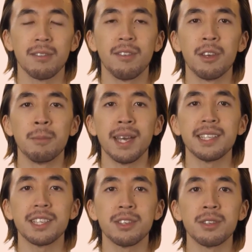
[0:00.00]
for the
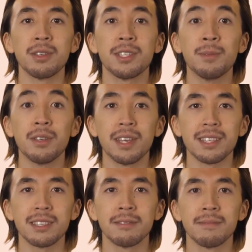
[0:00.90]
best user experience.